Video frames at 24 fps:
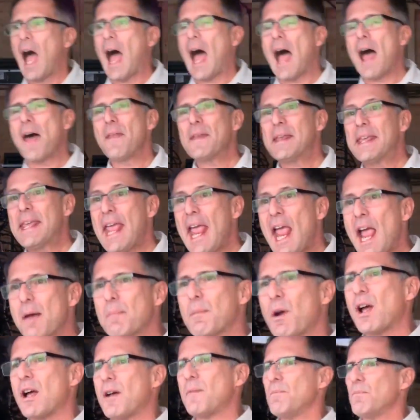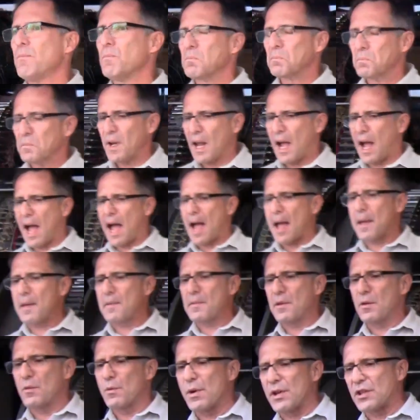The camera
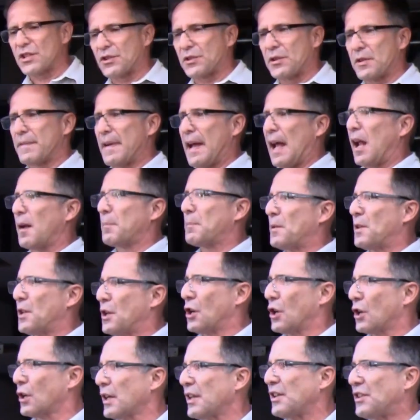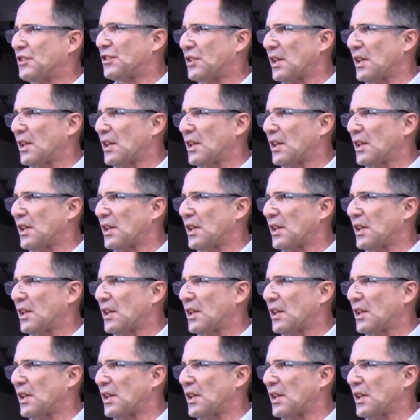was developed in the early